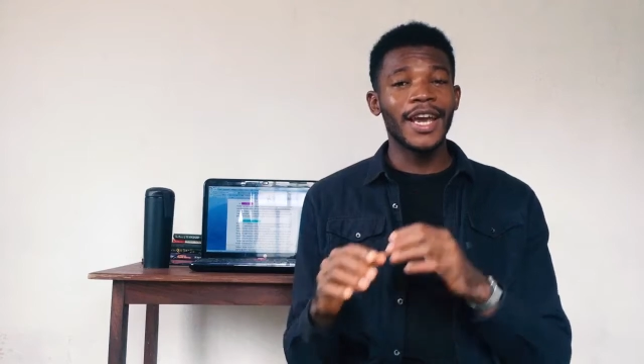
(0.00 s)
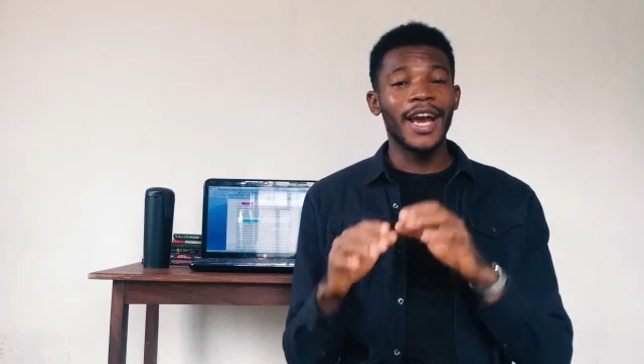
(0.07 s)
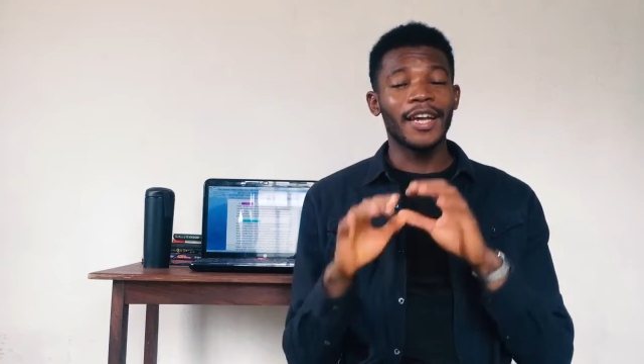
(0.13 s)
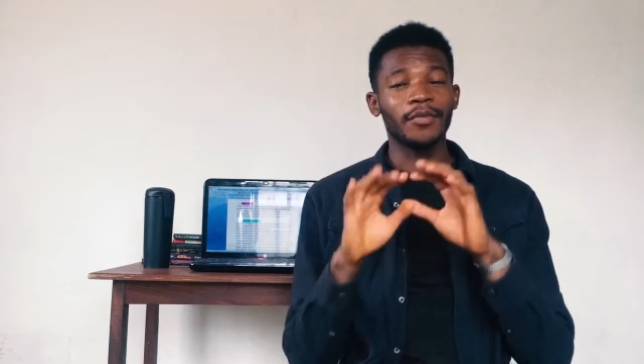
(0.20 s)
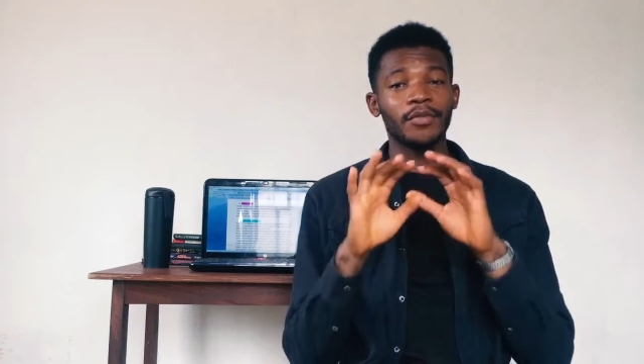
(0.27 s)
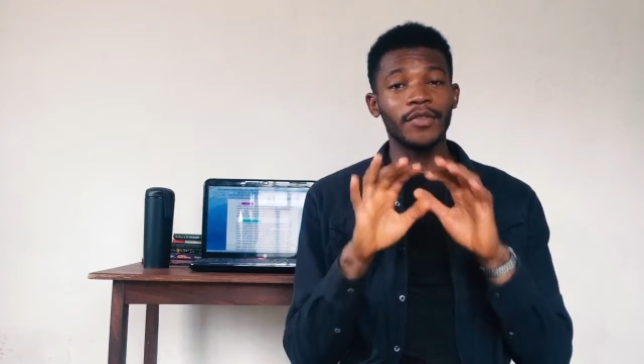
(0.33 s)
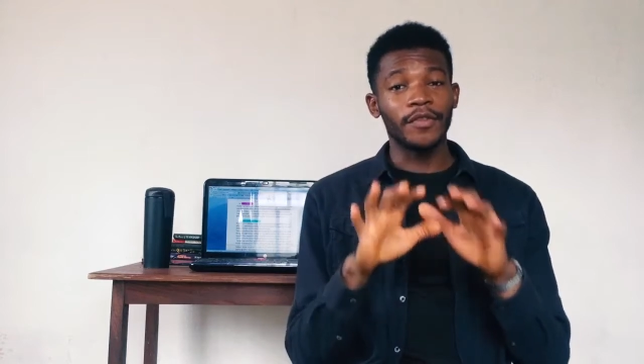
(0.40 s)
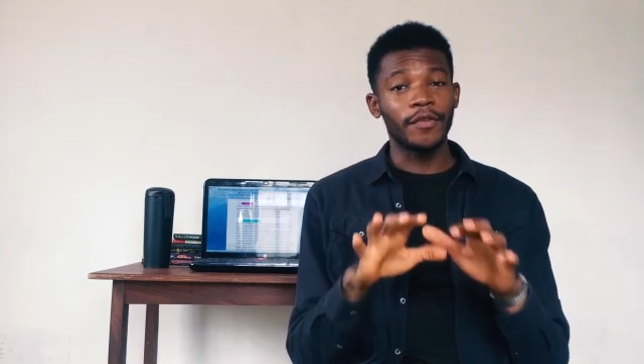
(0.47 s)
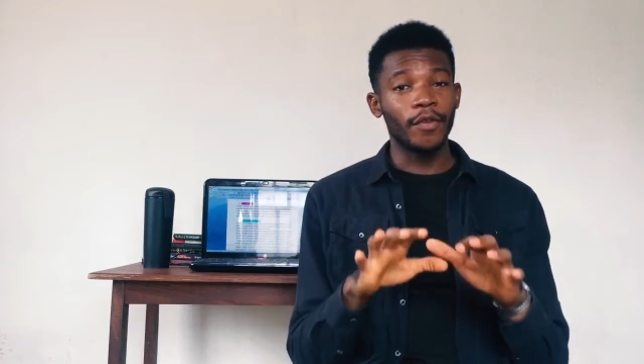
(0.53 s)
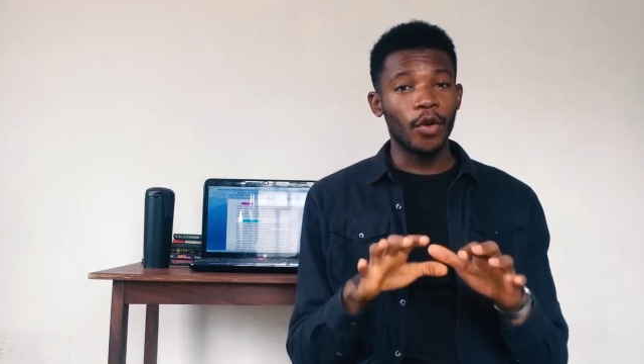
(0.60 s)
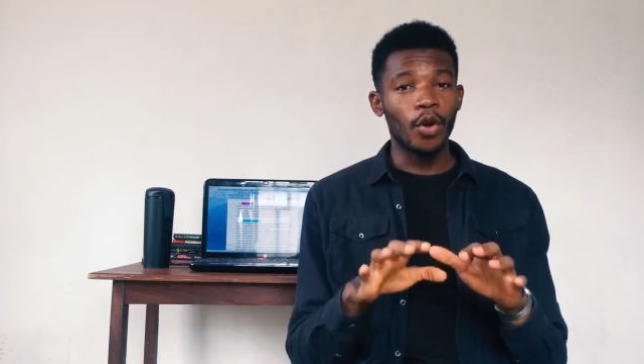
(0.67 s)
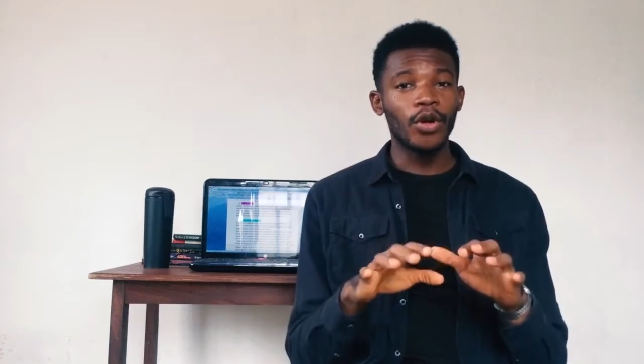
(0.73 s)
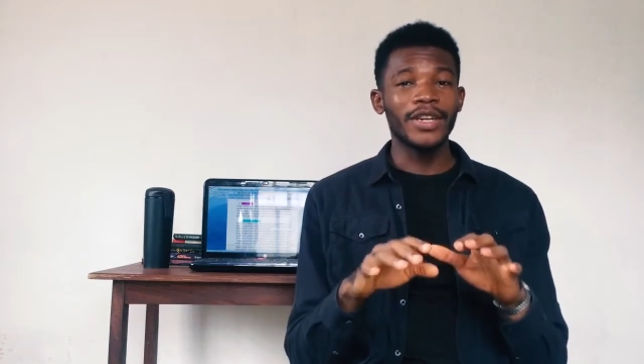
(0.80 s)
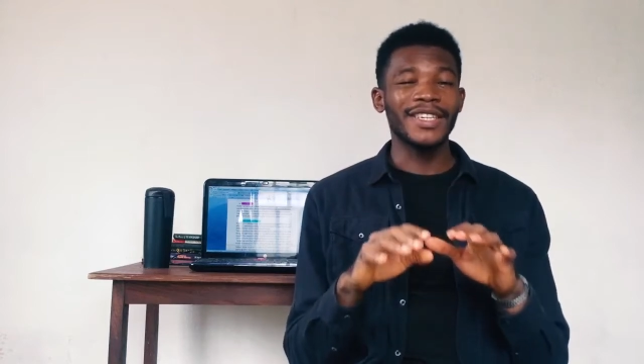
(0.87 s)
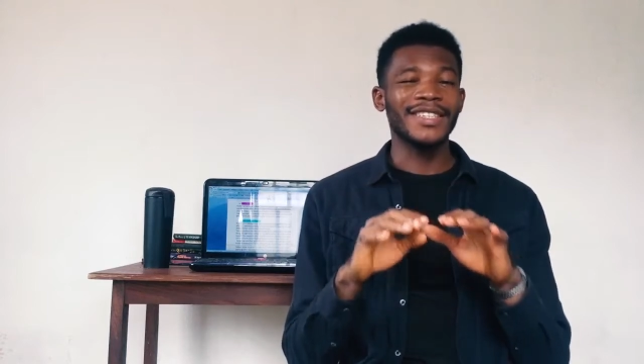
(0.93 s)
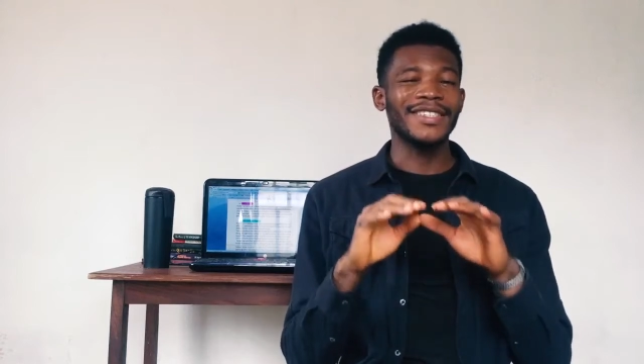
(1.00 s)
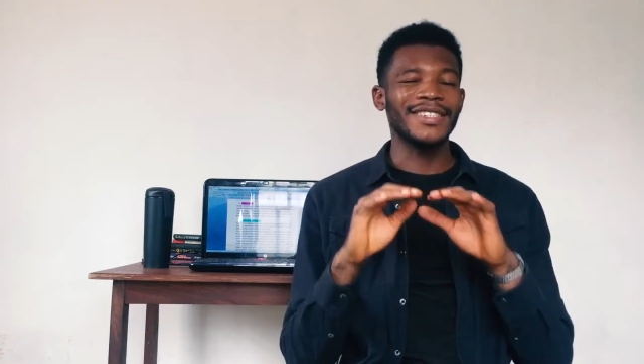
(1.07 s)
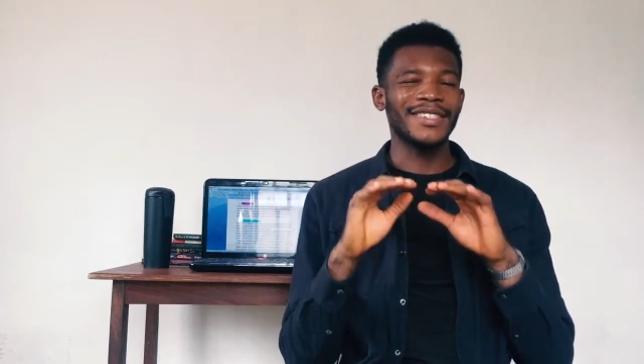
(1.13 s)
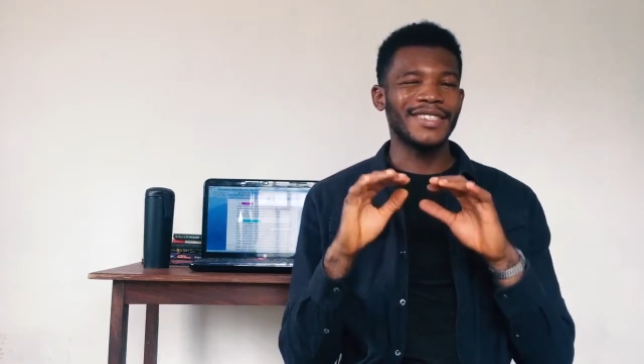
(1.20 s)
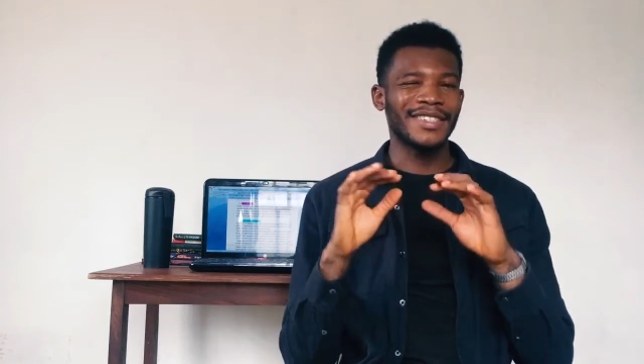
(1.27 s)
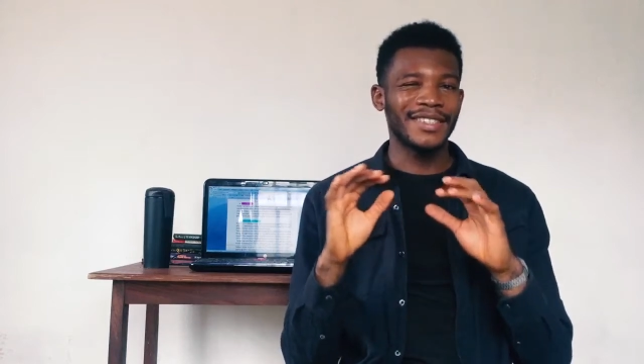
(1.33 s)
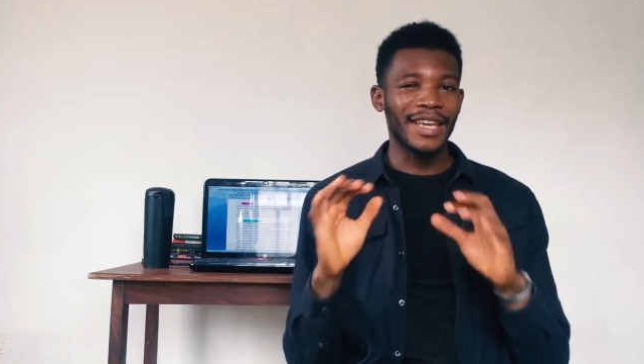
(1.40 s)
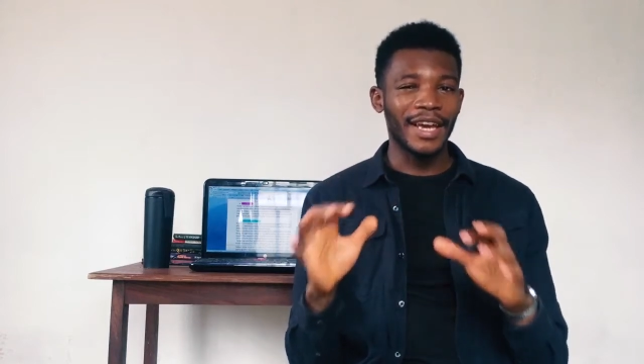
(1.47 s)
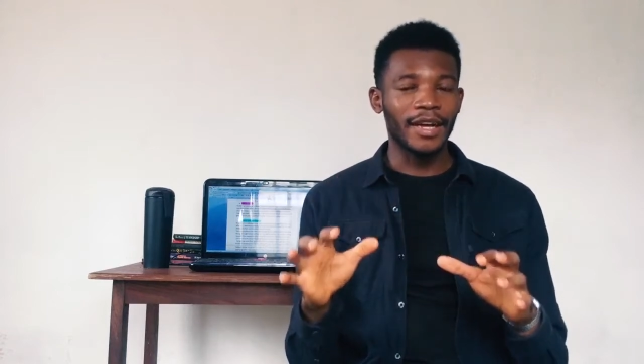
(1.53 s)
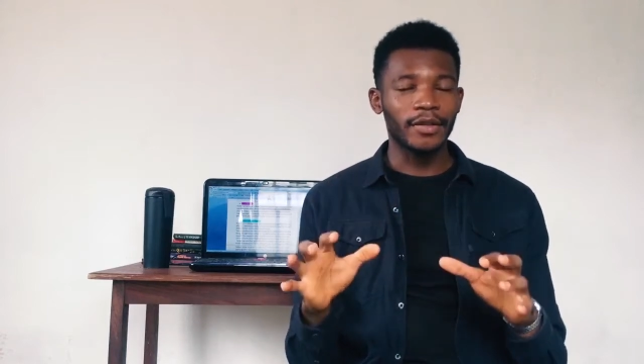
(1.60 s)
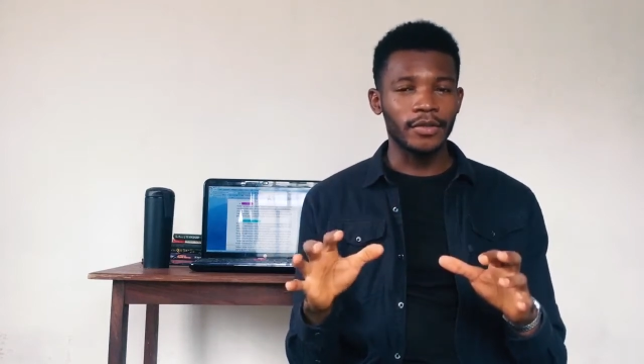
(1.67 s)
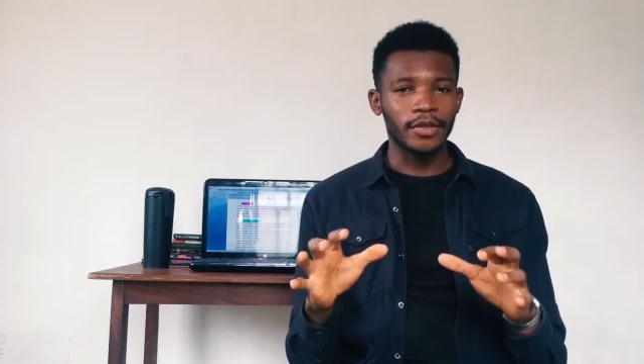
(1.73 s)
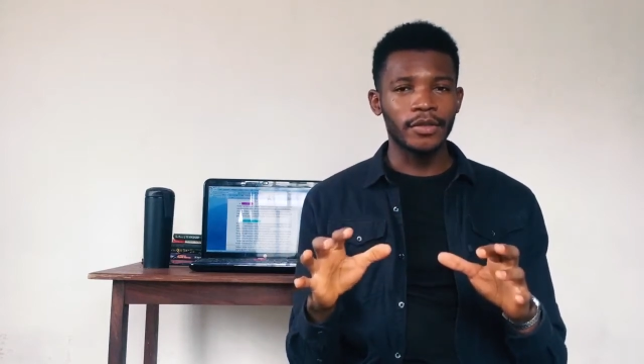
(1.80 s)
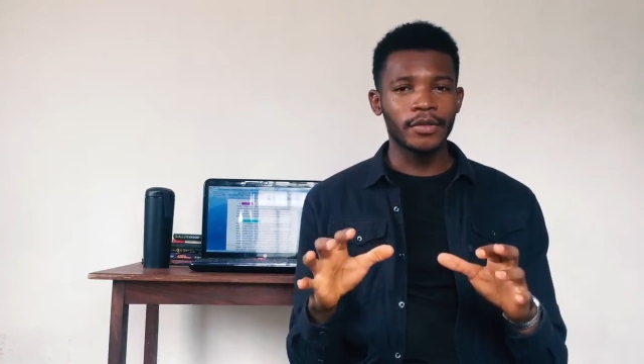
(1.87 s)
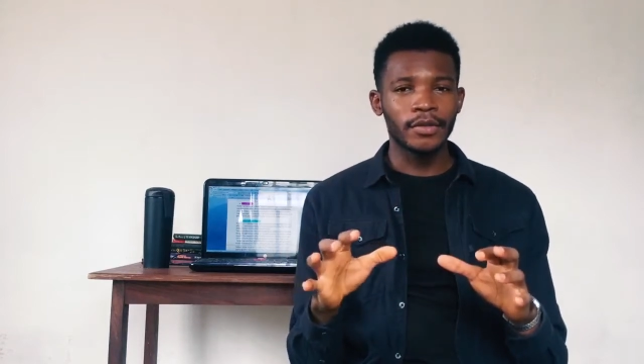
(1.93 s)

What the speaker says: and before it is styled.